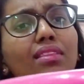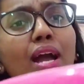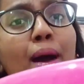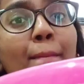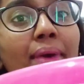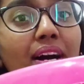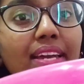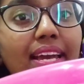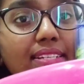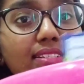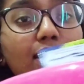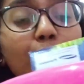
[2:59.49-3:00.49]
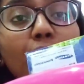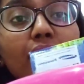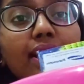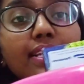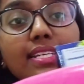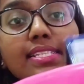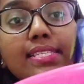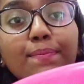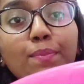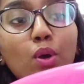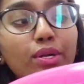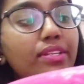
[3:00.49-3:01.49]
a bucket a bucket is
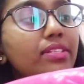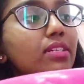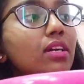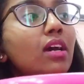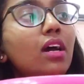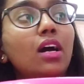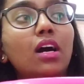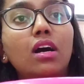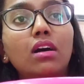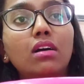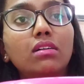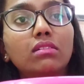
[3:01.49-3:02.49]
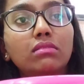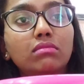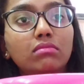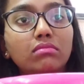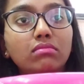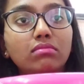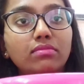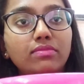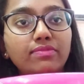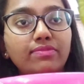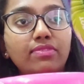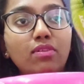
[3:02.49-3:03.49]
important uh,
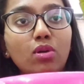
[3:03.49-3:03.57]
for